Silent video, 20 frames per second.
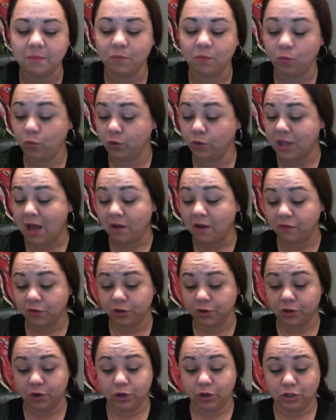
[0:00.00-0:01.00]
without
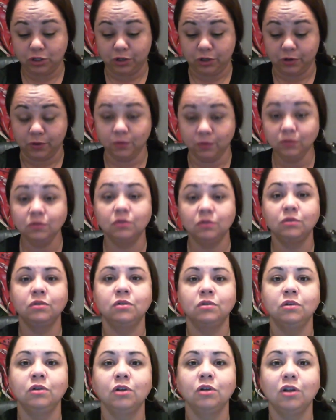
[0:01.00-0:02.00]
further ado,
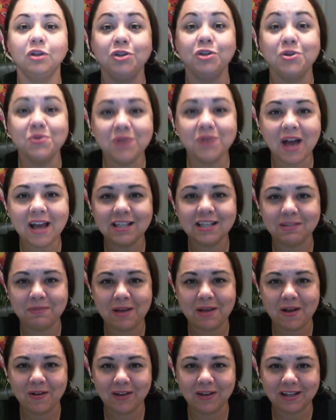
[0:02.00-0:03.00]
you guys may
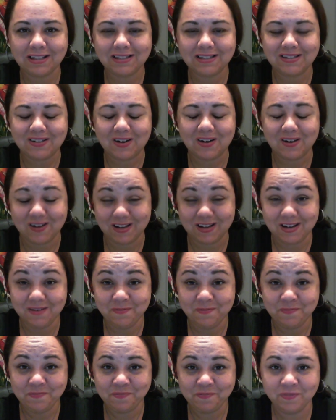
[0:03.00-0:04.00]
all get started.
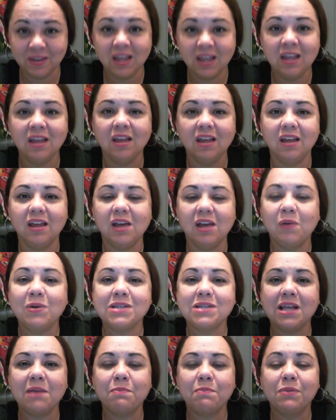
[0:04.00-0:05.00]
It was
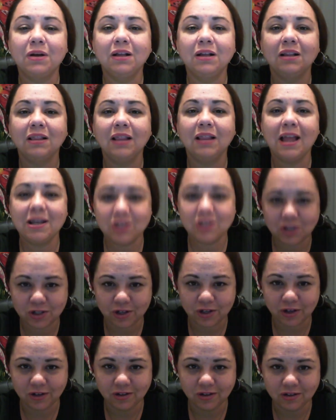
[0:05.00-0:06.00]
a
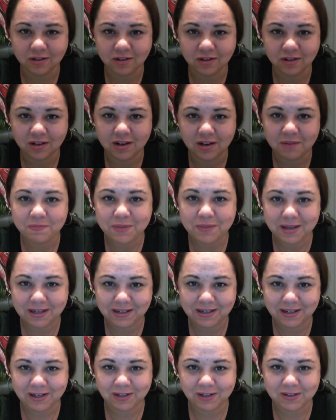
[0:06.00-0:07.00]
pleasure
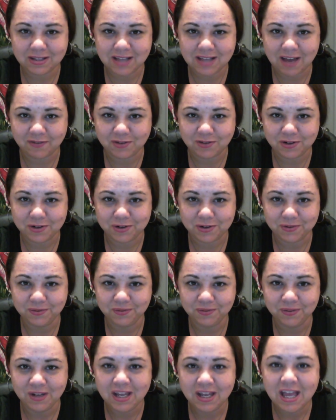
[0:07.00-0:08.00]
being here this afternoon,
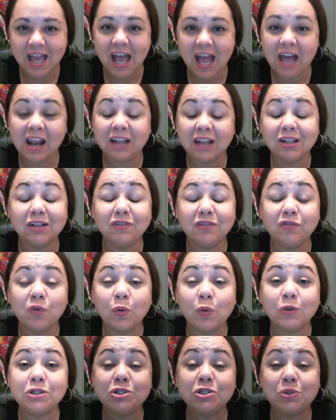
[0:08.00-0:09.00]
and I look
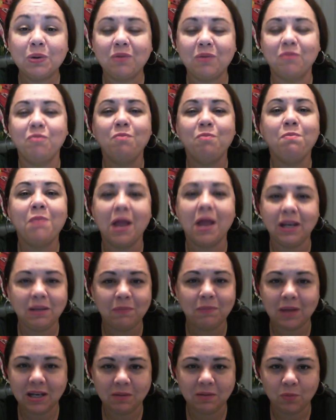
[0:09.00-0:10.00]
forward to doing many,
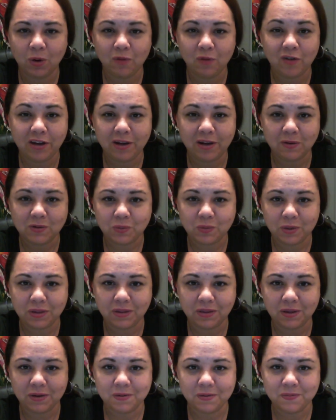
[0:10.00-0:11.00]
many more videos with
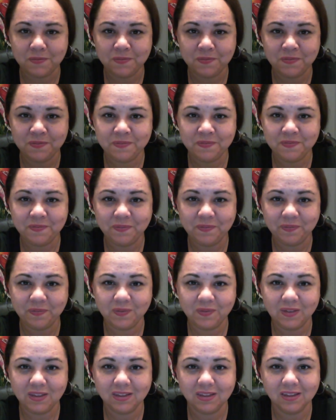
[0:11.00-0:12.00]
you.
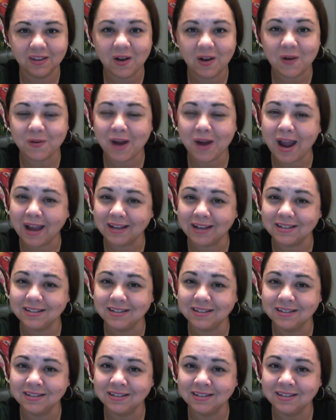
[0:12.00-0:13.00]
All right.
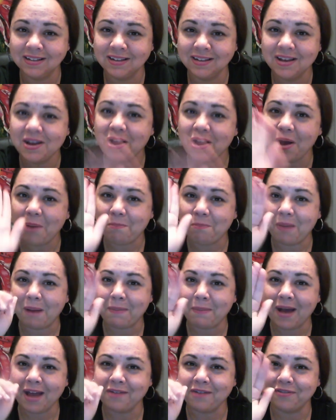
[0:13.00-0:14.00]

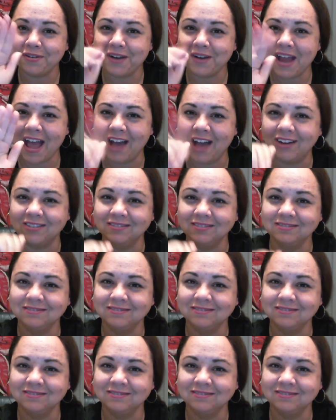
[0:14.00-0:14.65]
Bye-bye for now.